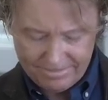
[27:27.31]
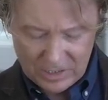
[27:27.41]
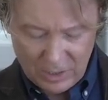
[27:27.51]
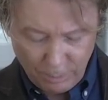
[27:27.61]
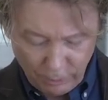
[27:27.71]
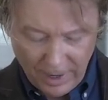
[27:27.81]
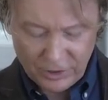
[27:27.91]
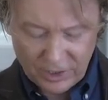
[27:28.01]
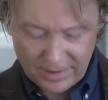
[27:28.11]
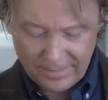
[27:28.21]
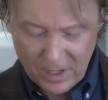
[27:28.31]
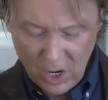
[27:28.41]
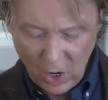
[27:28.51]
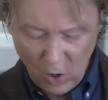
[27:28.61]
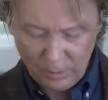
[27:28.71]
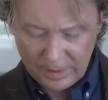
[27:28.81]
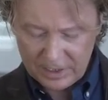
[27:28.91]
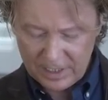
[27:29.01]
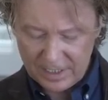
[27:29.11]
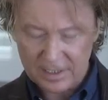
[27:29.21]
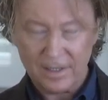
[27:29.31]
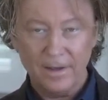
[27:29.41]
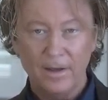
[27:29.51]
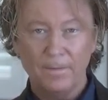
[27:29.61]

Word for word: depression, hopelessness,